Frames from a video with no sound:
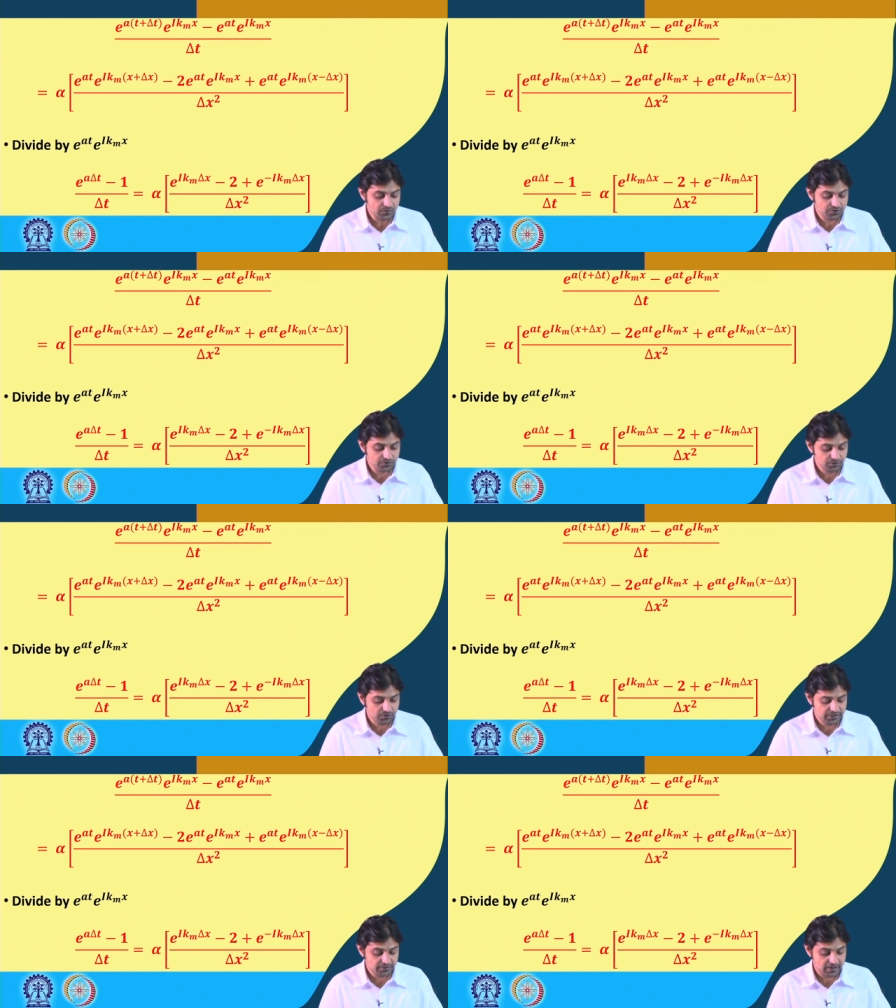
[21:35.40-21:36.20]
so
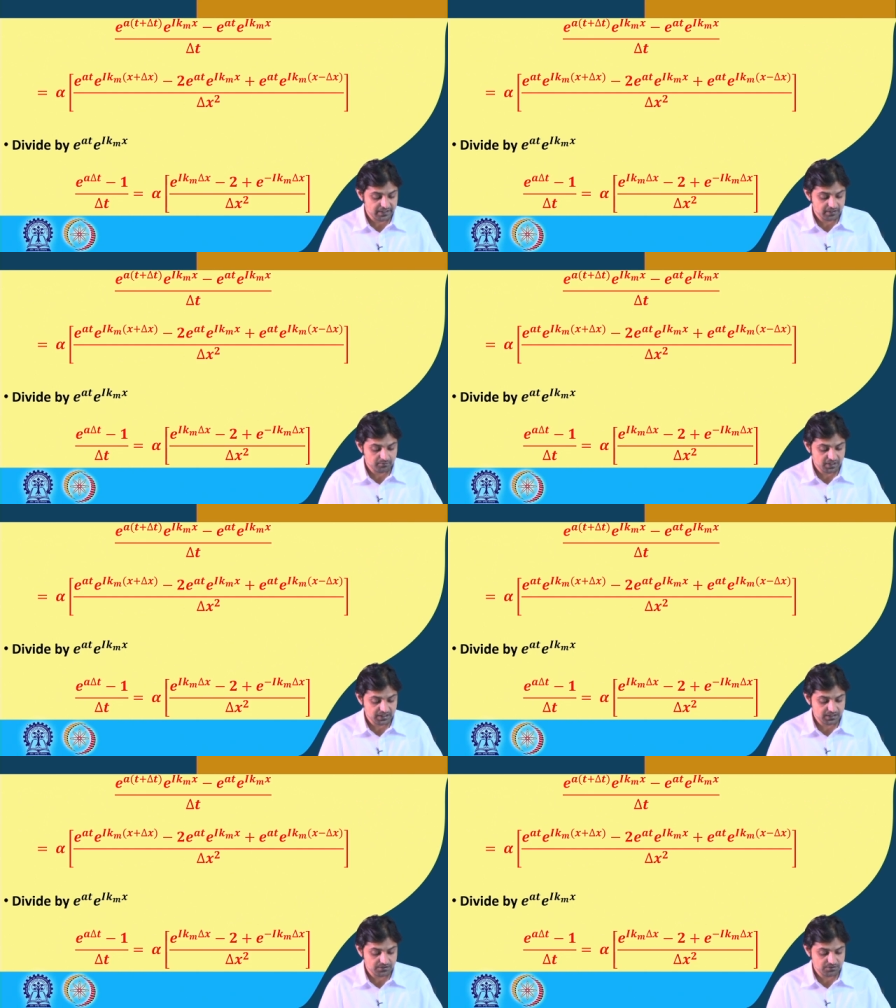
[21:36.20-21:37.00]
on dividing by
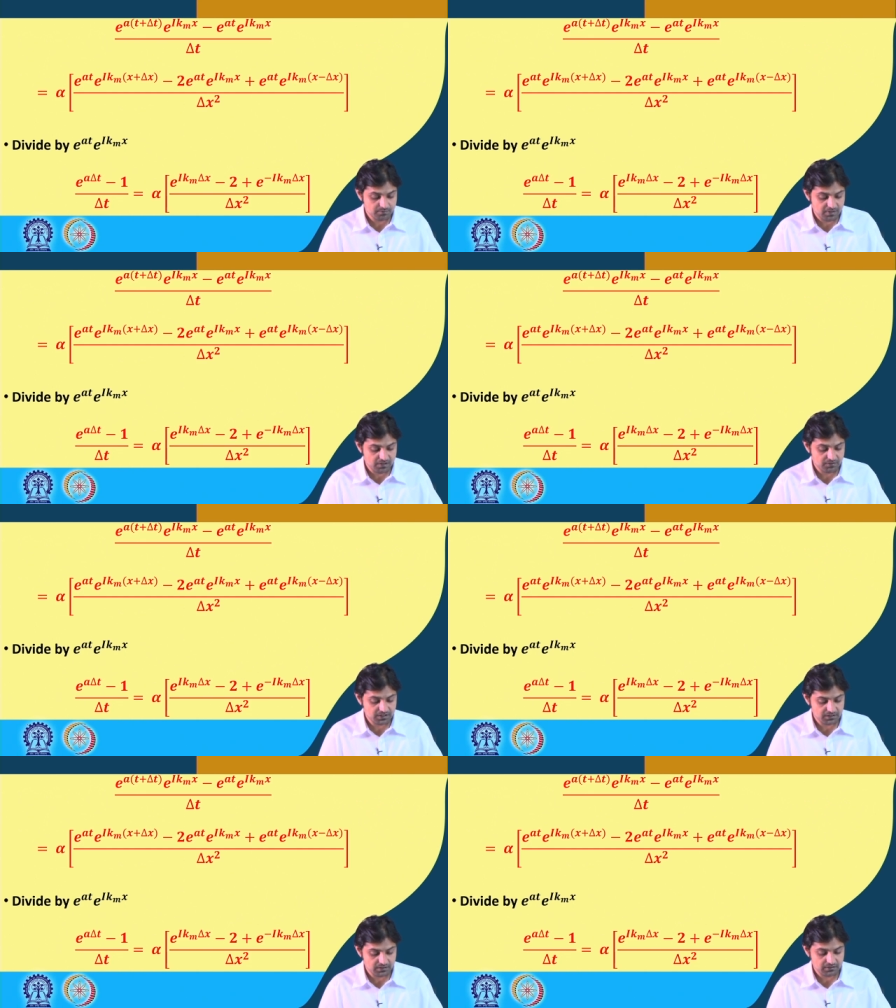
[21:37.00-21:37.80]
e to the power
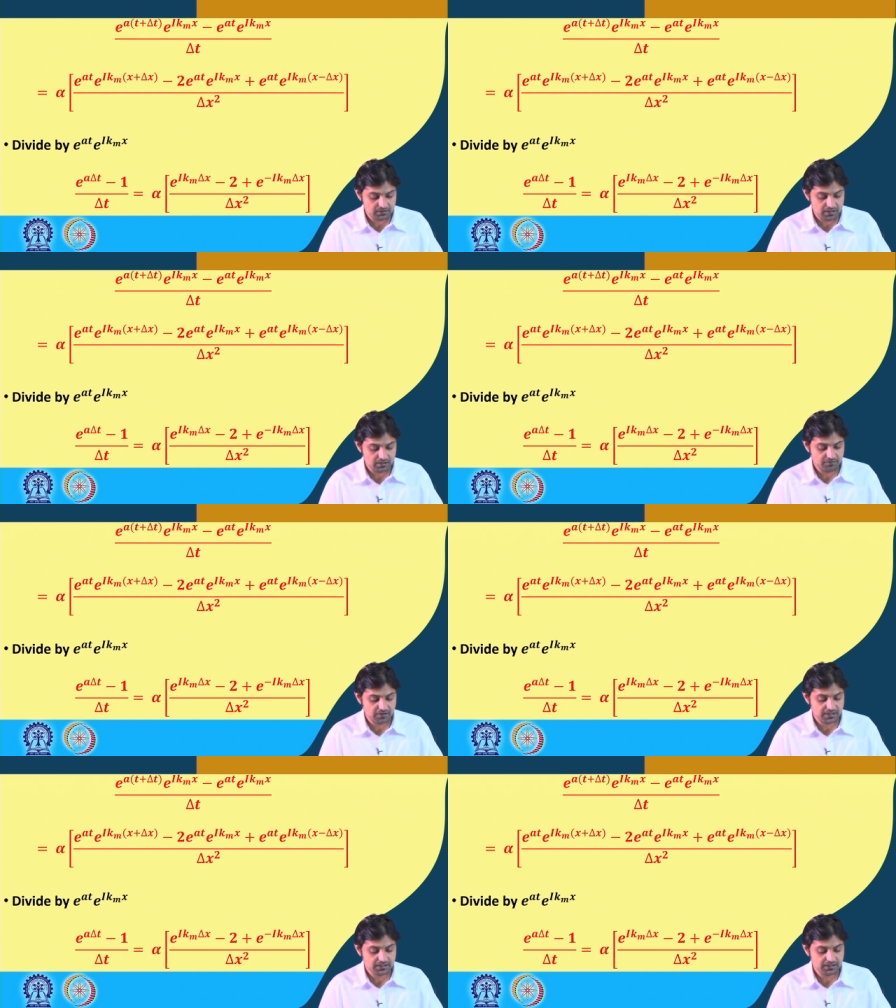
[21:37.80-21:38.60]

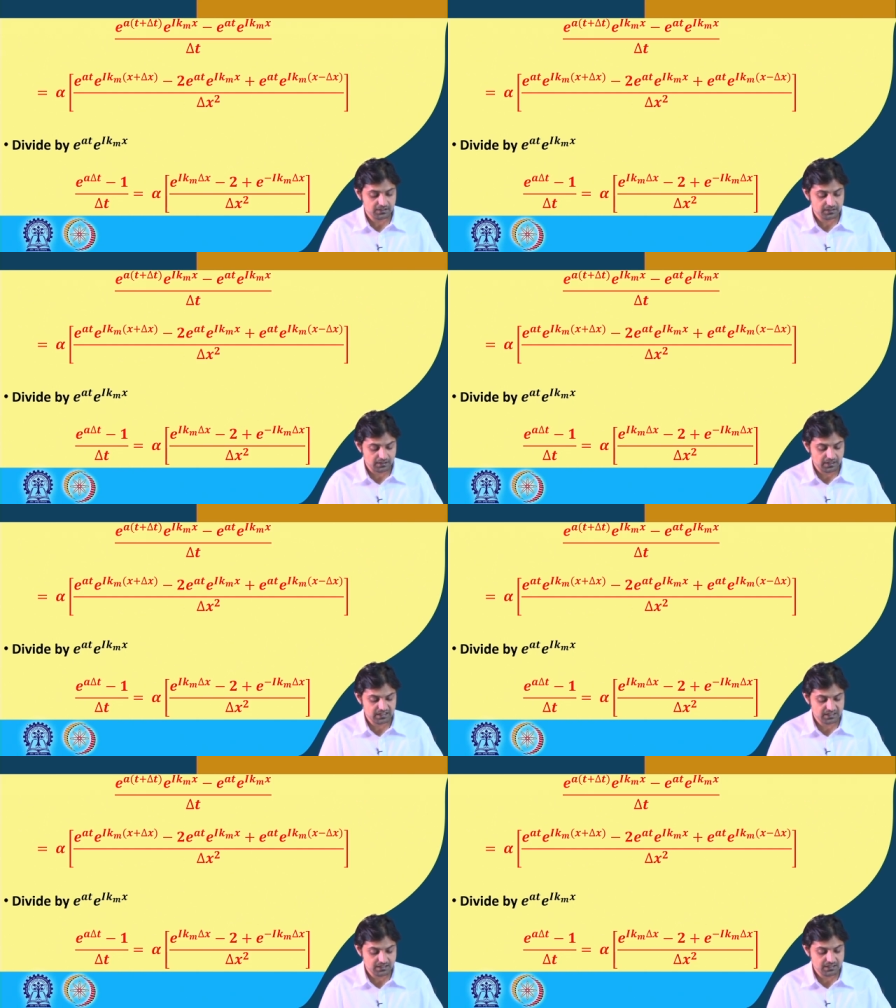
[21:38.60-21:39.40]
alpha t e
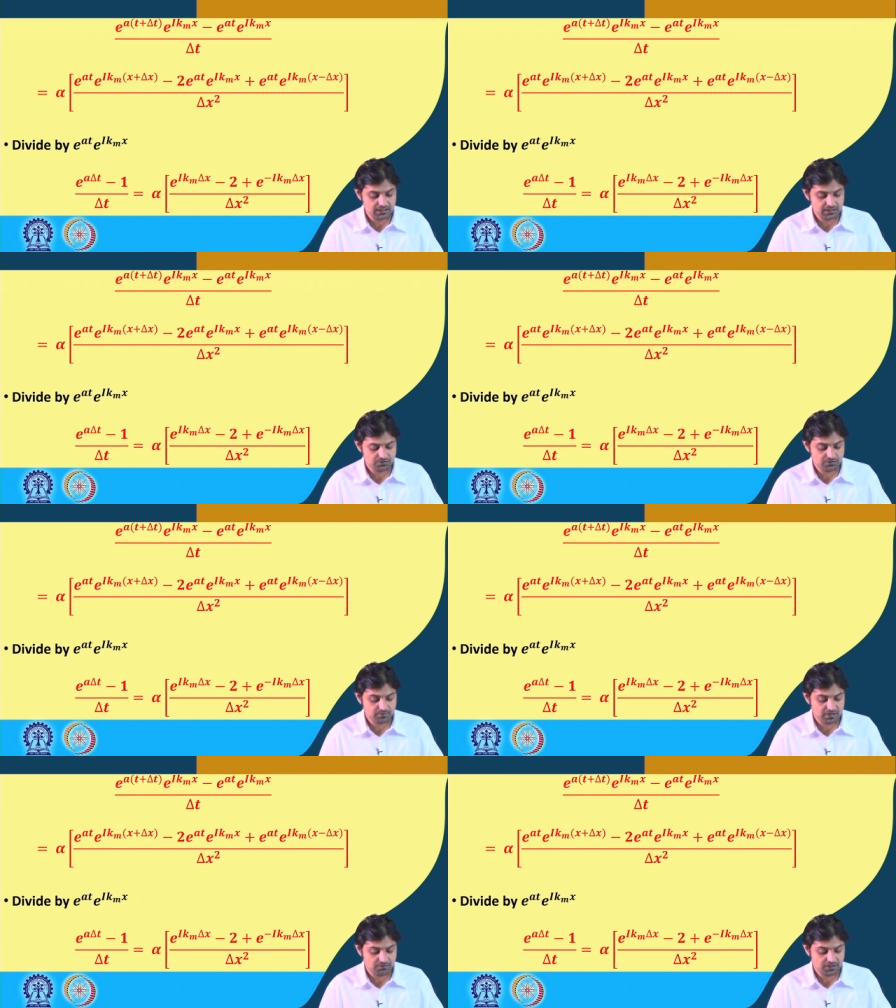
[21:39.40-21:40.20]
a t e to the
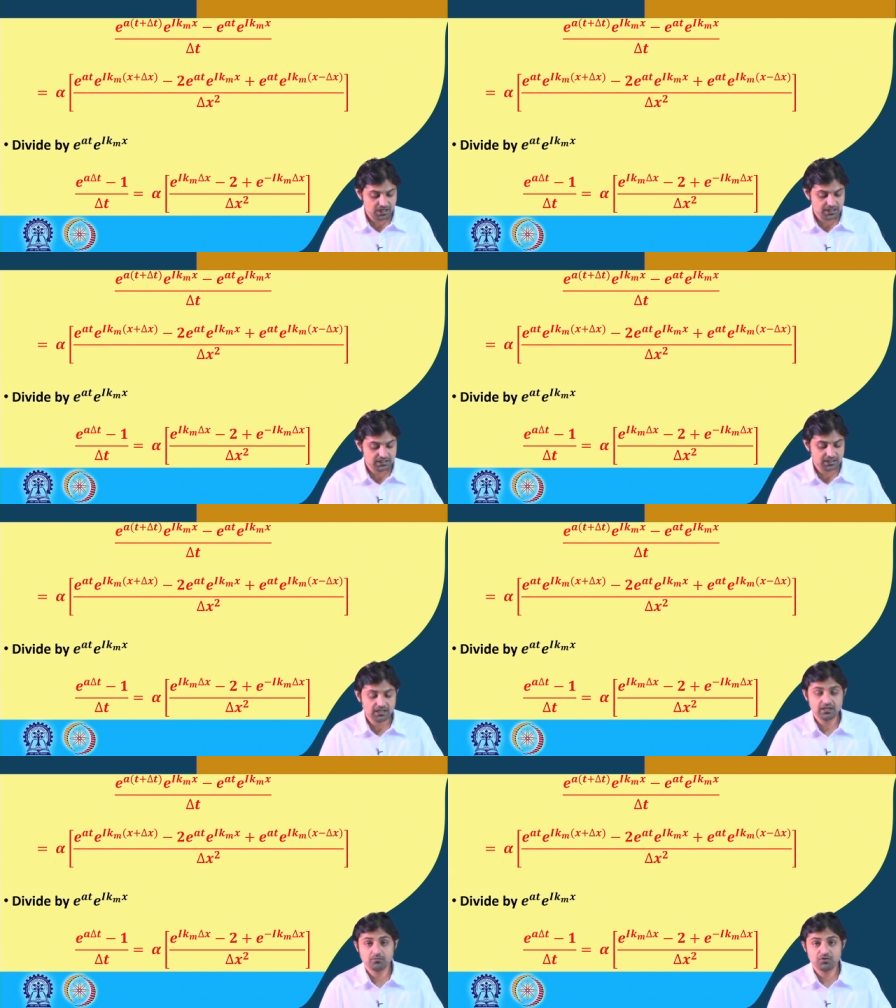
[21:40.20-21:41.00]
power i
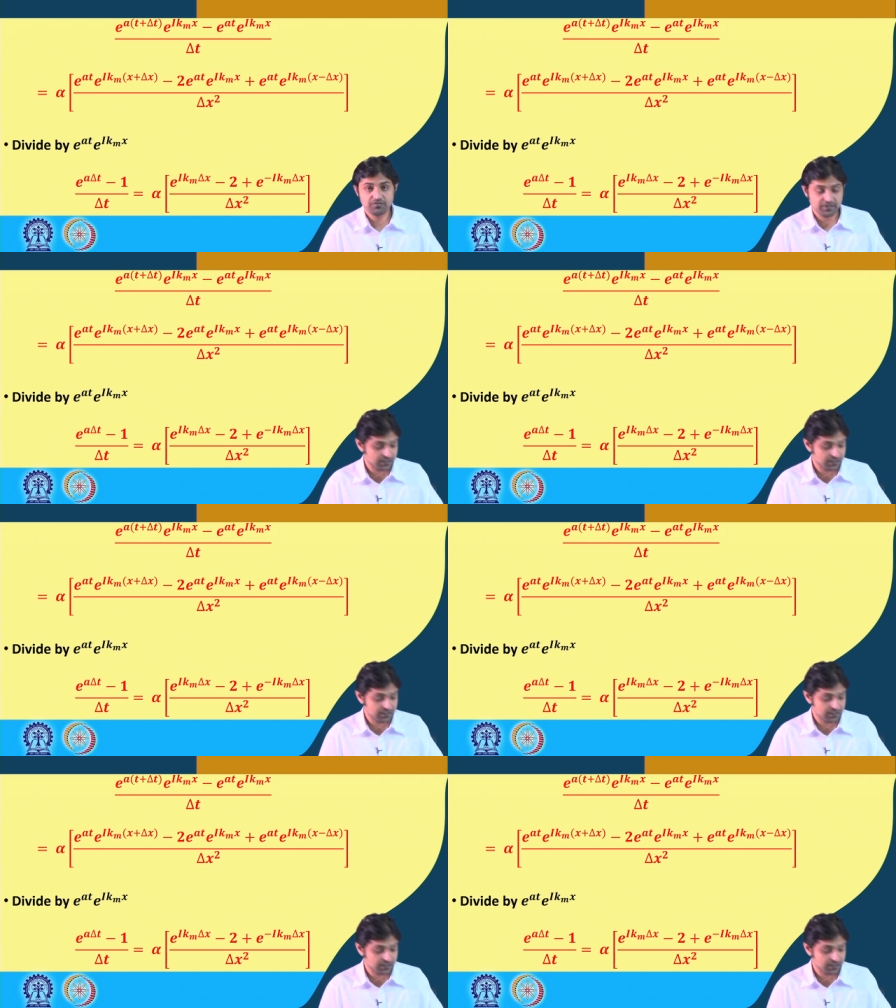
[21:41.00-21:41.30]
k m of